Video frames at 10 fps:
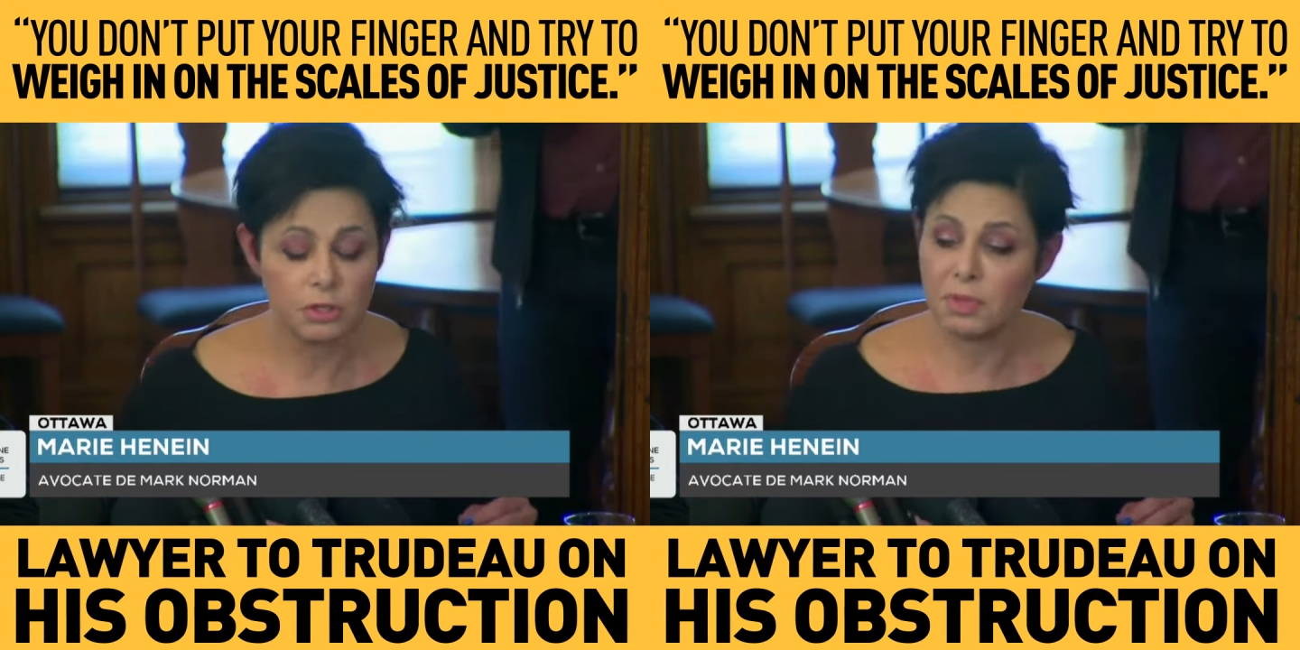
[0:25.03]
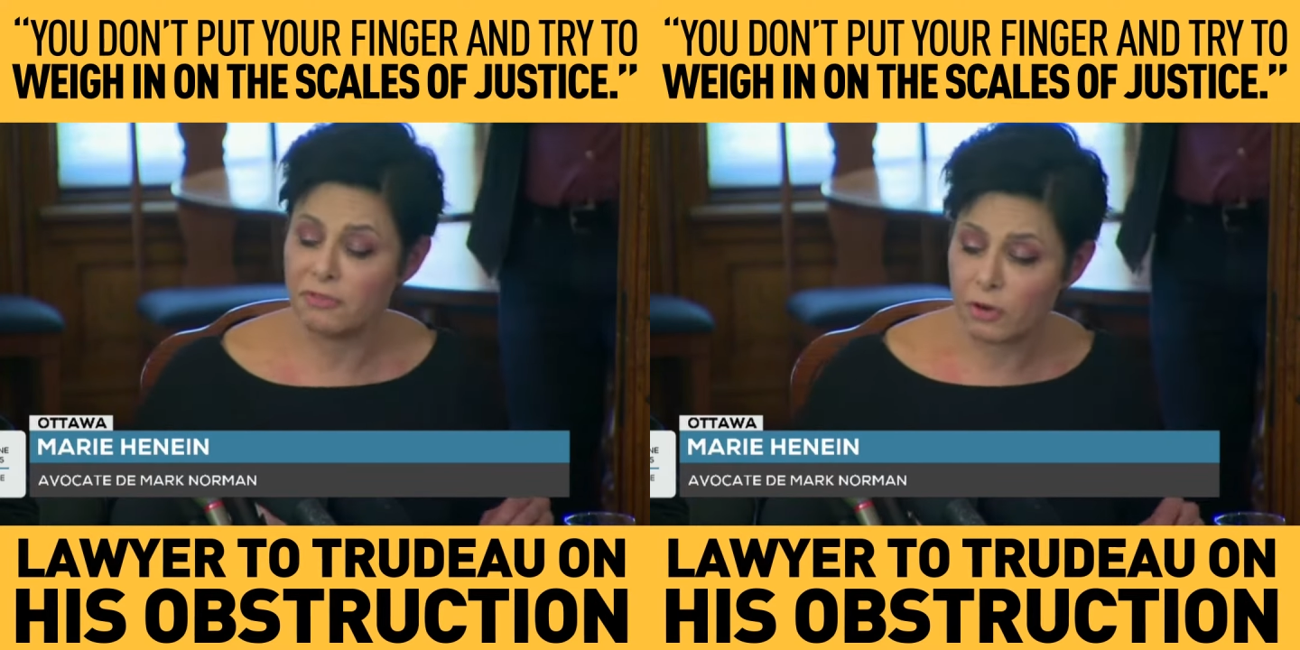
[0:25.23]

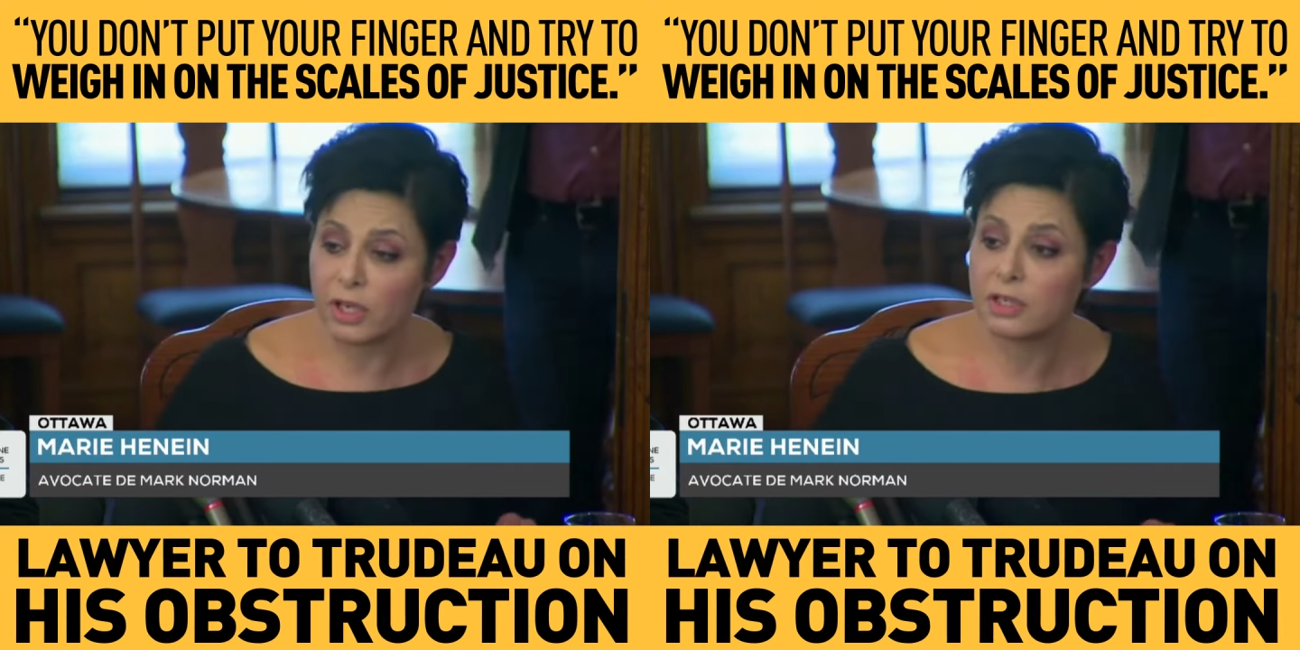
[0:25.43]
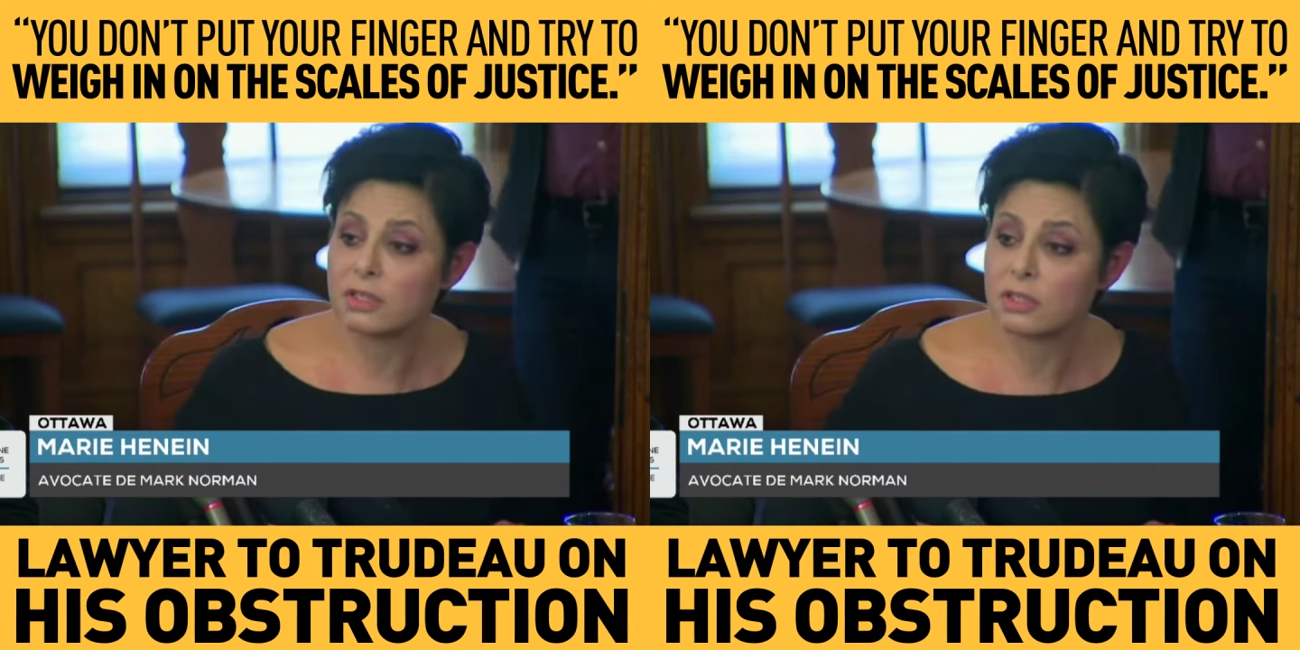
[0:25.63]
should be
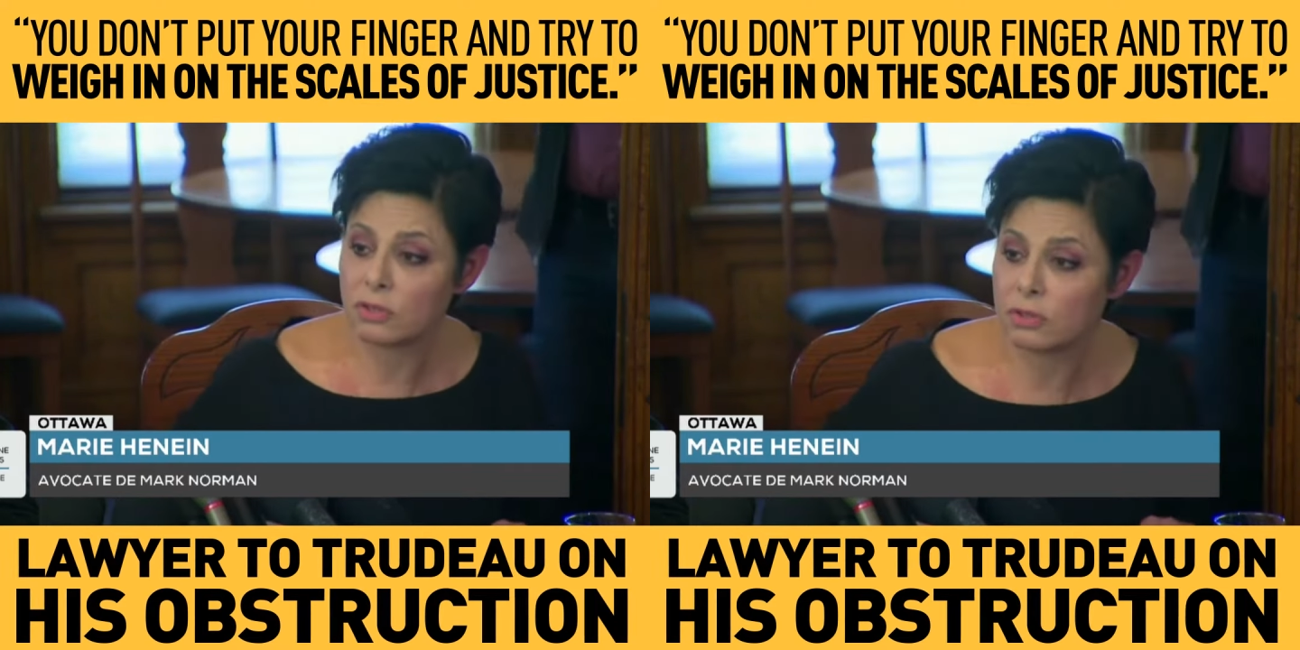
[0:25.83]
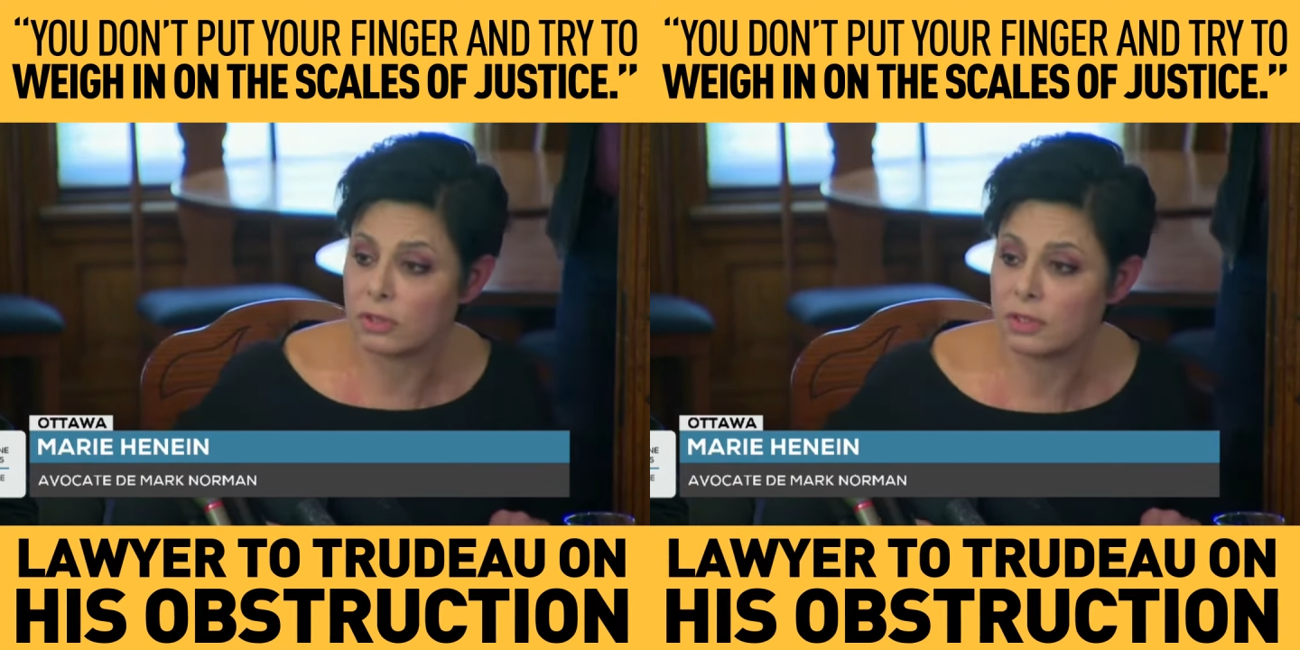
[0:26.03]
very
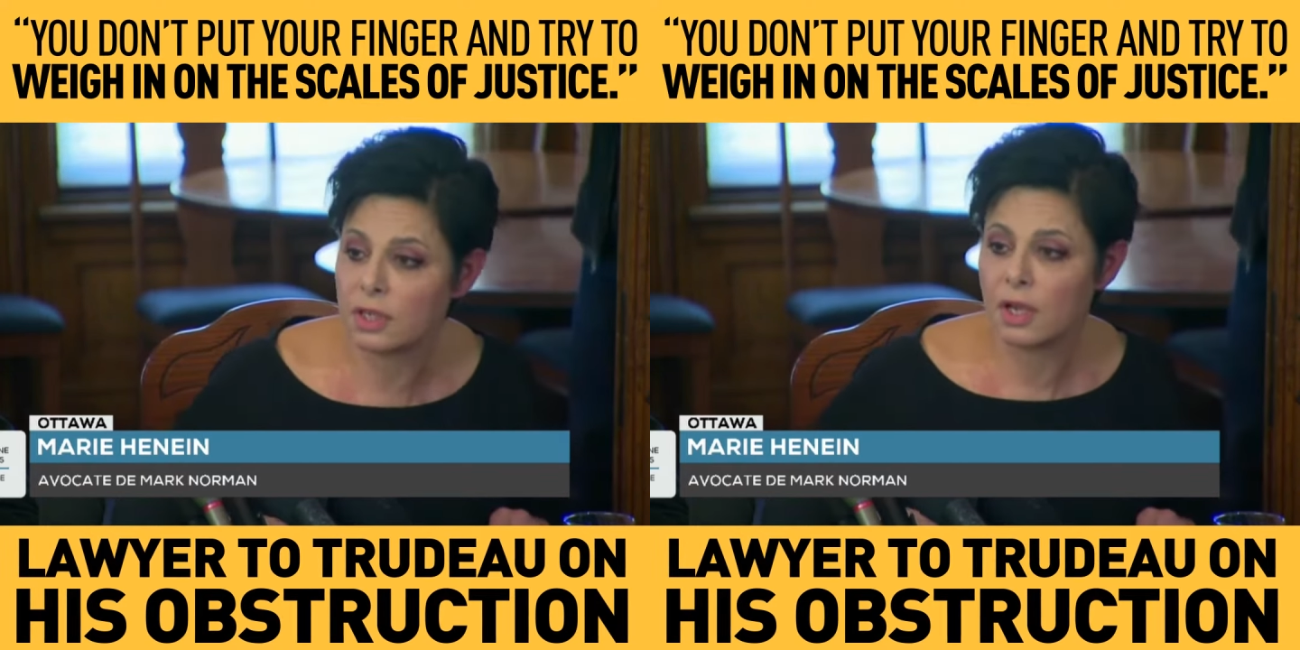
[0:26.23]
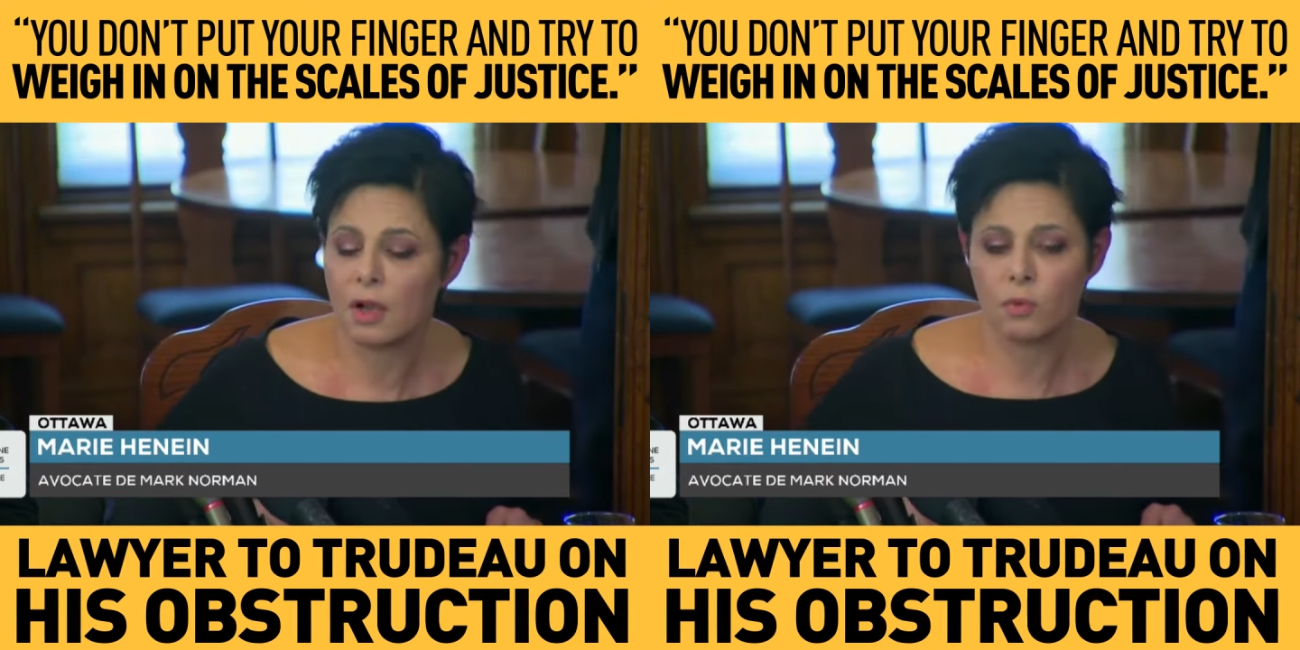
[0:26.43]
concerned